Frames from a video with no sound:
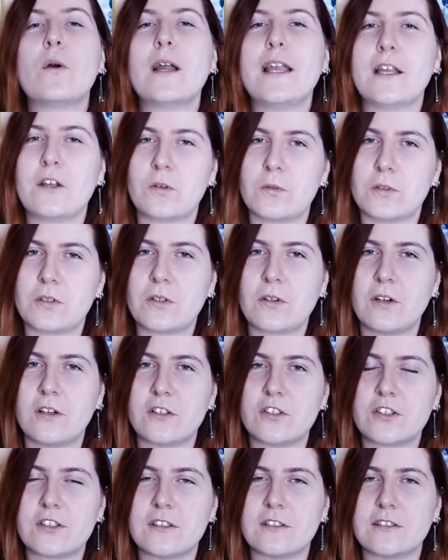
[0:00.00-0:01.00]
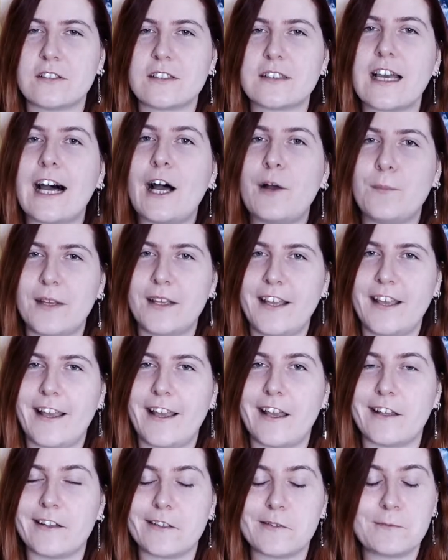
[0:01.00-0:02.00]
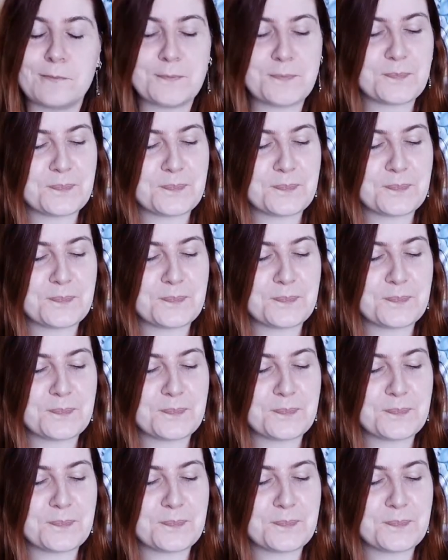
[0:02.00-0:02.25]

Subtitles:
In good conscience, I may add.